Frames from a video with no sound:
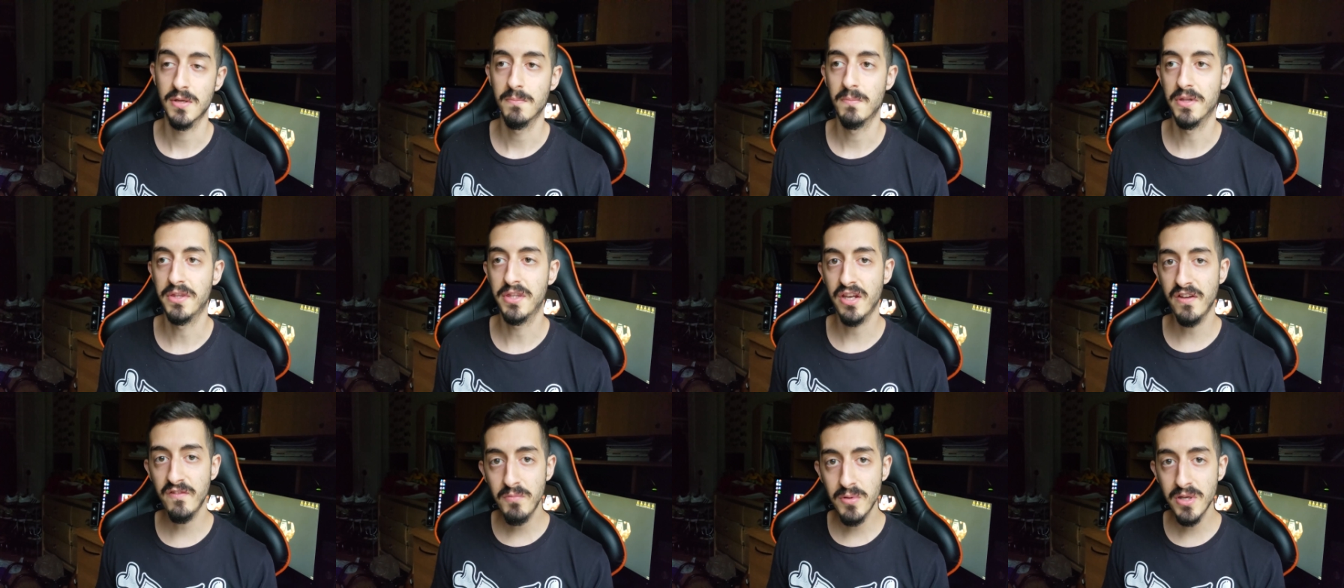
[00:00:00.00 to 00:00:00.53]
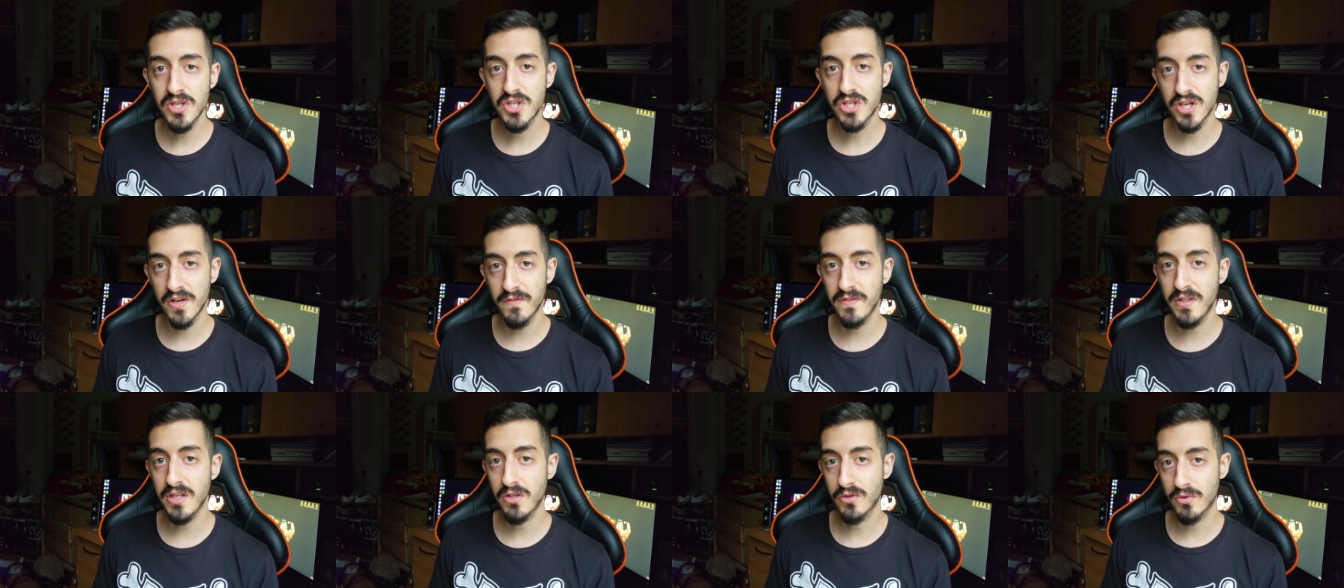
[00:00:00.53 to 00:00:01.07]
but they've been
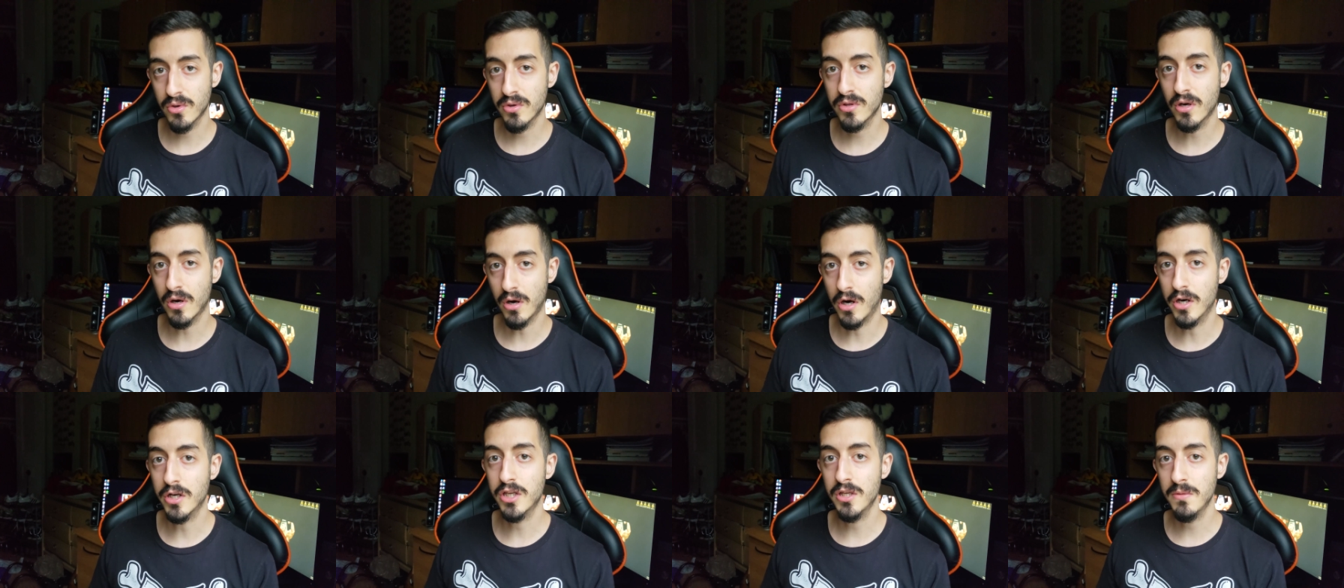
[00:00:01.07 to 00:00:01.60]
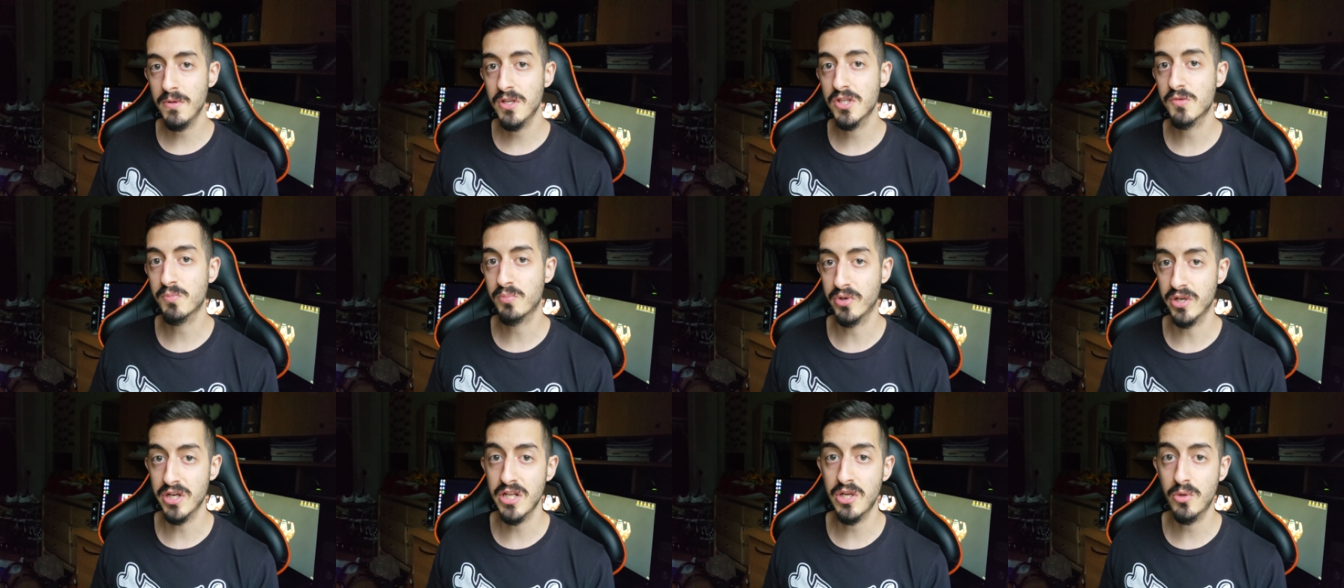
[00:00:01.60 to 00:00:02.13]
shifting through their arguments
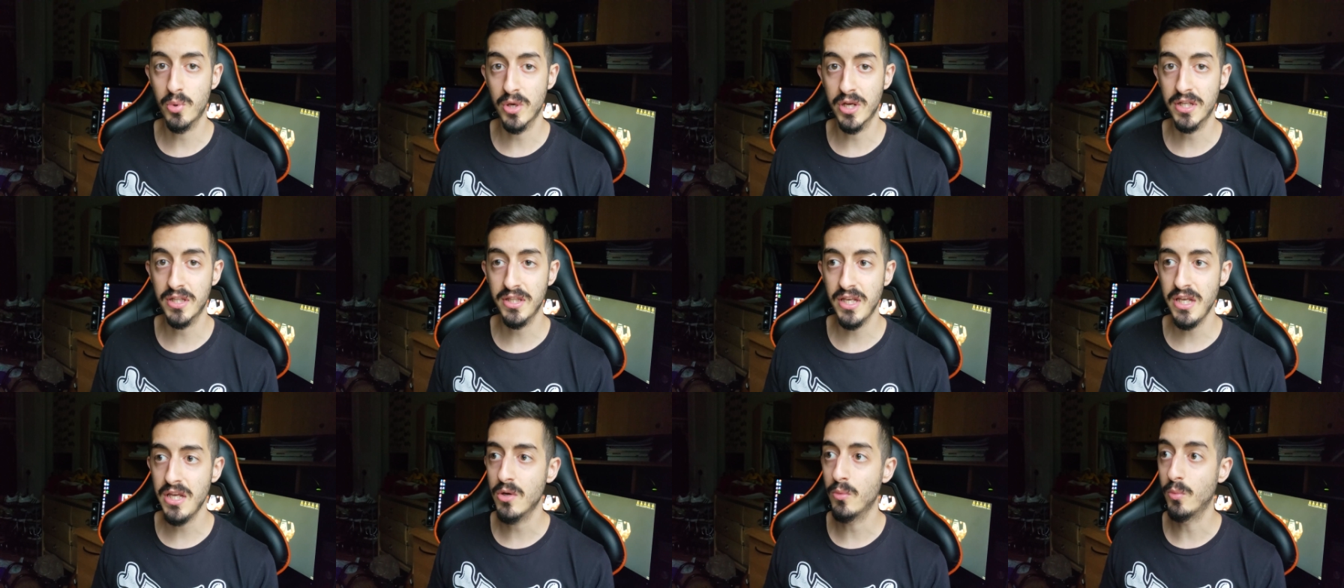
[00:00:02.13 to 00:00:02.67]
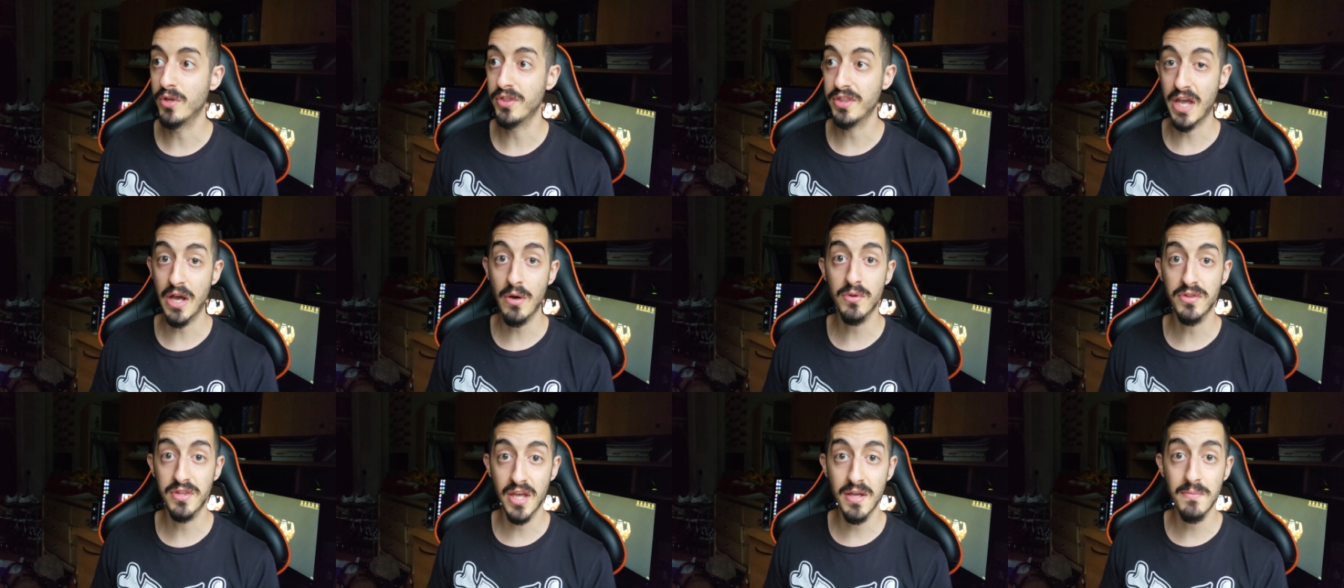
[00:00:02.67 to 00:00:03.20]
pretty quickly
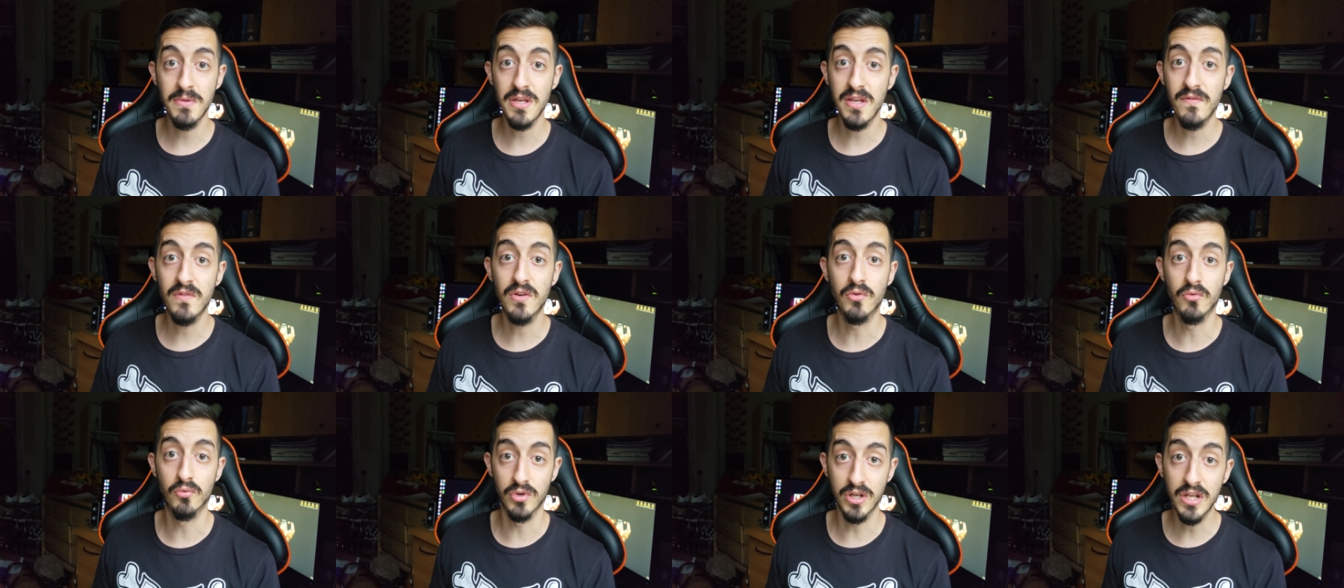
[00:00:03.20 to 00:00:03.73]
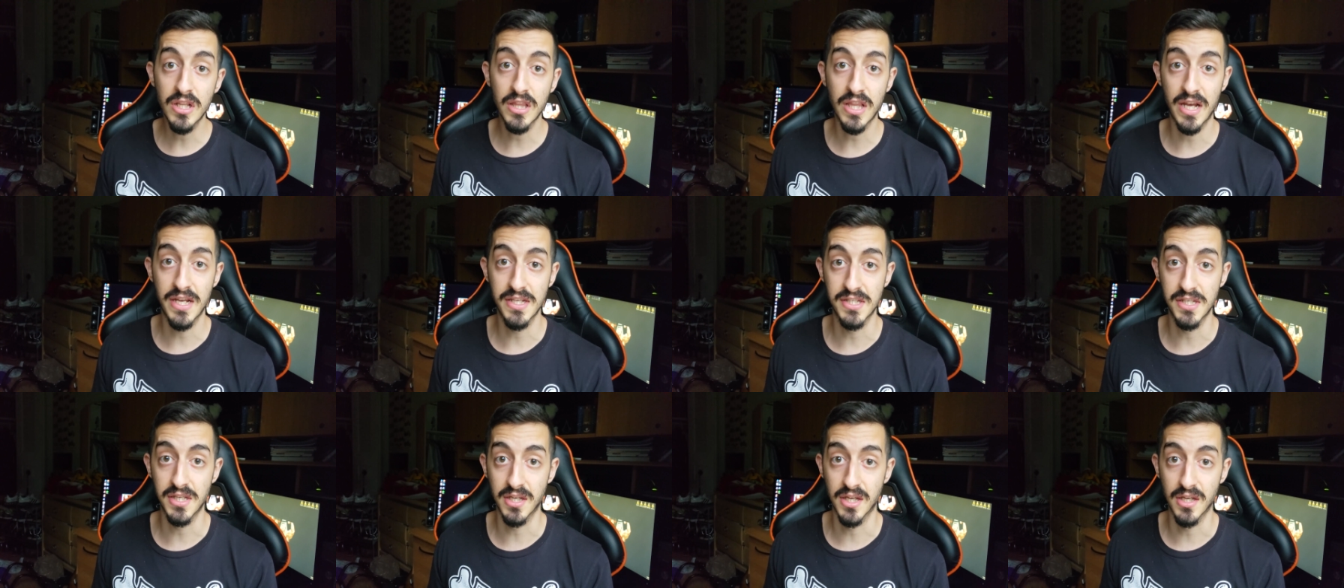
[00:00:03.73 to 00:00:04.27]
without them even
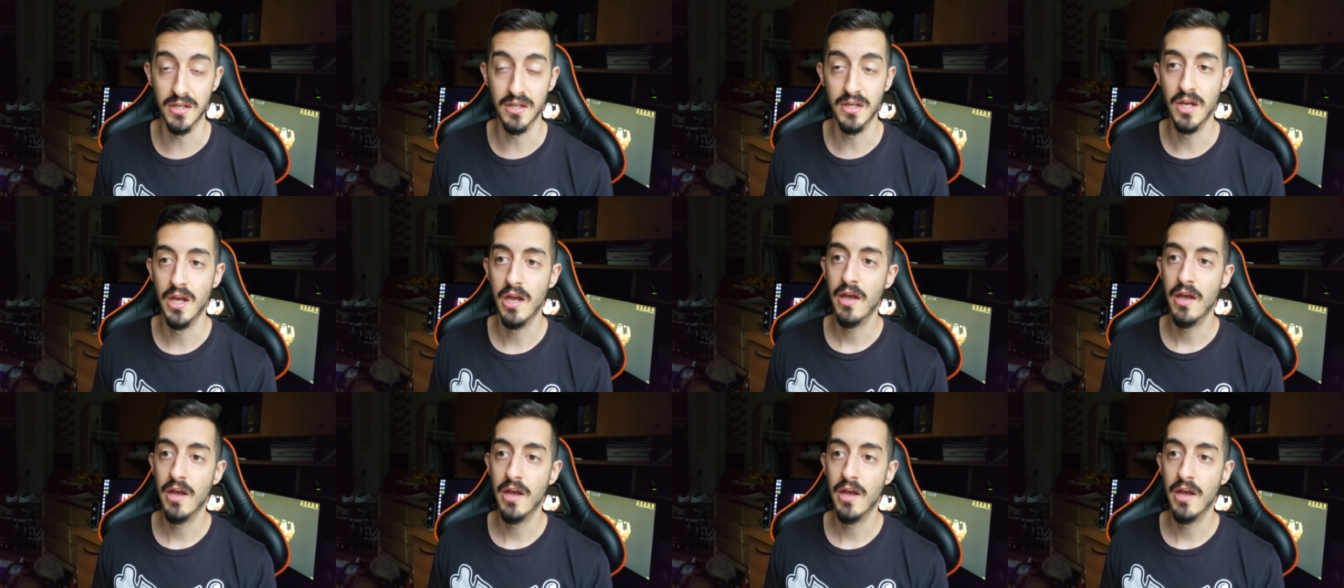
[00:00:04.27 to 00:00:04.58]
realizing it.